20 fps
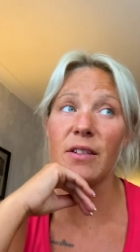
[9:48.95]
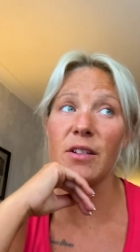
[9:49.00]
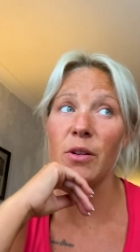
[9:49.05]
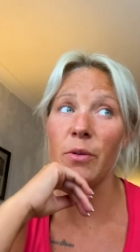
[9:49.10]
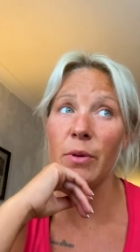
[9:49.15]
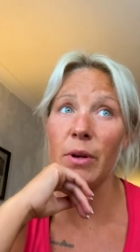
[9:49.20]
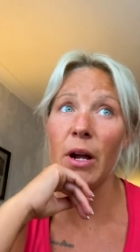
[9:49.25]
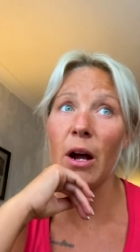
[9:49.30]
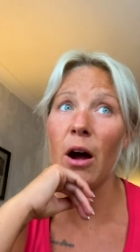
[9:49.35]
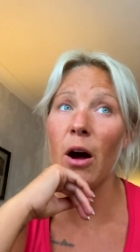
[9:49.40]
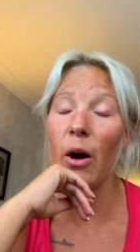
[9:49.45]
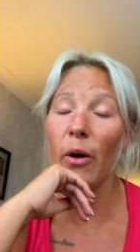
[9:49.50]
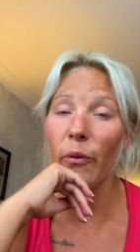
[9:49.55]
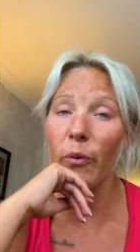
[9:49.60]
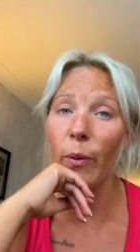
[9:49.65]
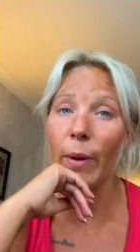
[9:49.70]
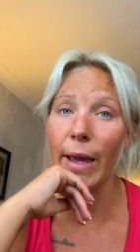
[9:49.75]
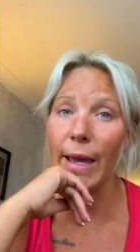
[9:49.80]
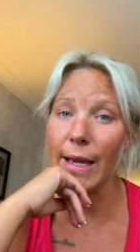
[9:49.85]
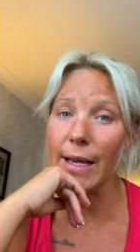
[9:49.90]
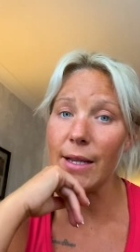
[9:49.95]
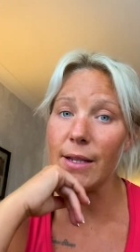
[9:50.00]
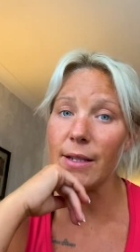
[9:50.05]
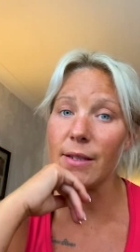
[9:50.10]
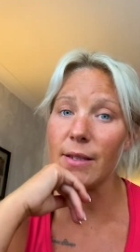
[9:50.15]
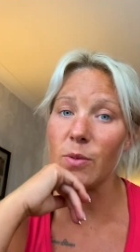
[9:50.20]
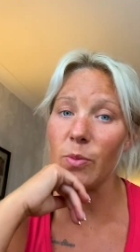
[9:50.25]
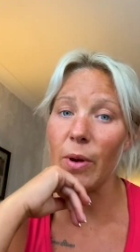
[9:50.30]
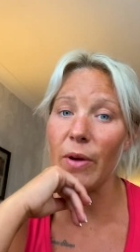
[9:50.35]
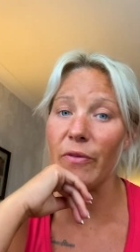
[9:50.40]
2.5
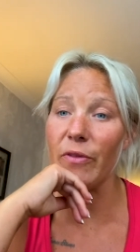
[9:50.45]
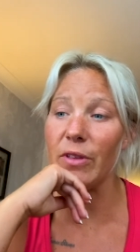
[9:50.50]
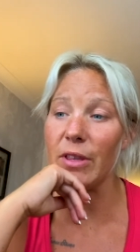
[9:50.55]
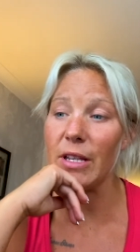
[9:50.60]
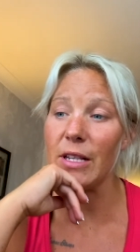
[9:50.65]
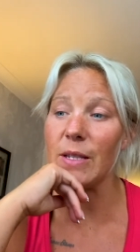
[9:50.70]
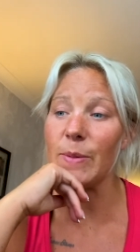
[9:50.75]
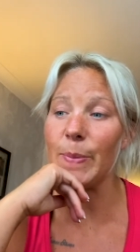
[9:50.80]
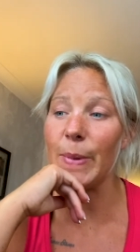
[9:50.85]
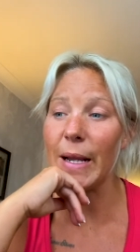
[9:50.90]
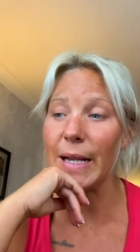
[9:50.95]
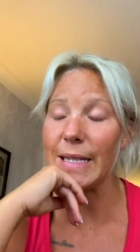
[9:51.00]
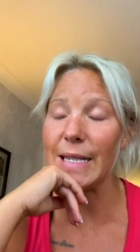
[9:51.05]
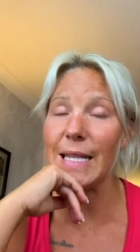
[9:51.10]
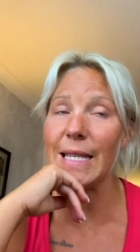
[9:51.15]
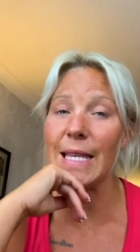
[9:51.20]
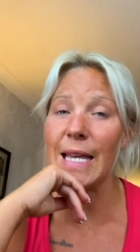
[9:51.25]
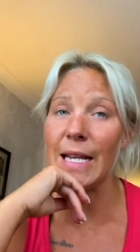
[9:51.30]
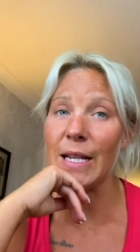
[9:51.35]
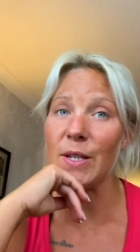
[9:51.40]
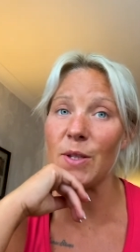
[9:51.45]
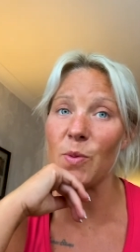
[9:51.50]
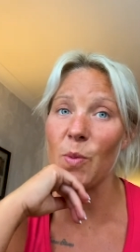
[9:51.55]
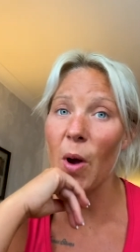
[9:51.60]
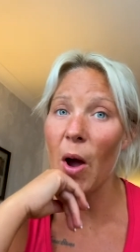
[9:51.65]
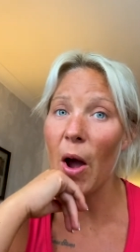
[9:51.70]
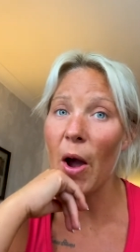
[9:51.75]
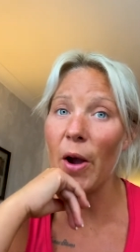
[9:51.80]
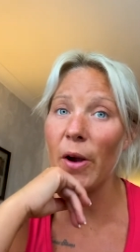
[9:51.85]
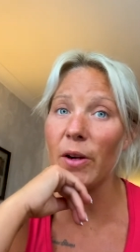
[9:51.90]
weeks whether this bloody thing has
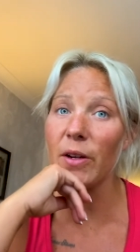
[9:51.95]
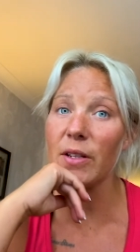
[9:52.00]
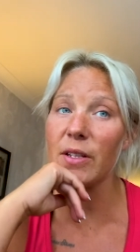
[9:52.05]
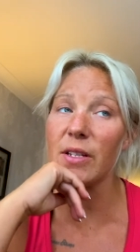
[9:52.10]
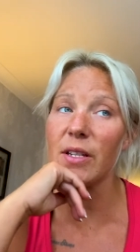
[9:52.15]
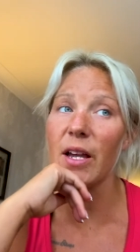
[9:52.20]
worked.